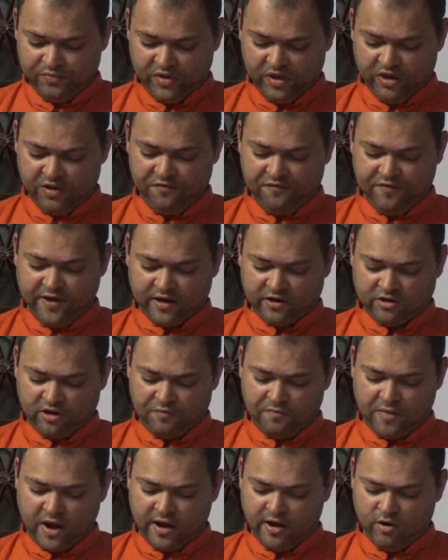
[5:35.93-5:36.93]
Effect
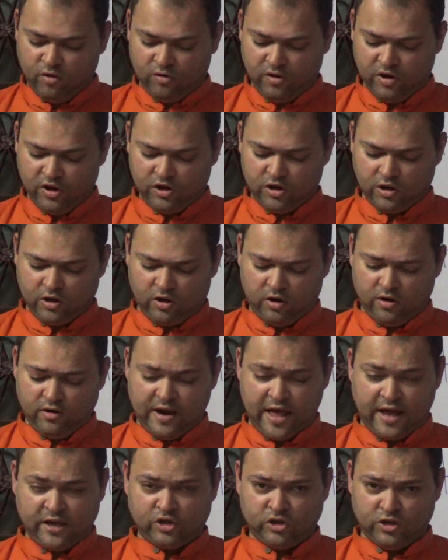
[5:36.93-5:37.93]
of malnutrition on
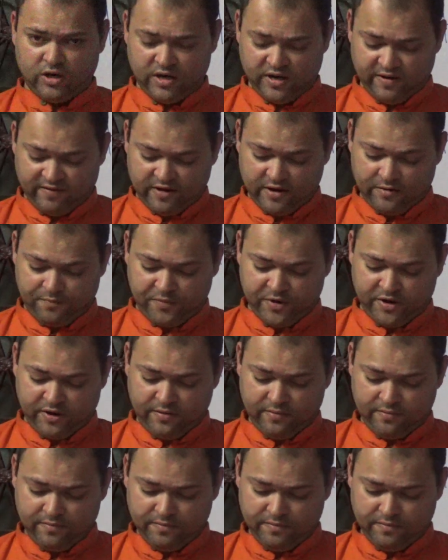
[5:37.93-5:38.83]
national development.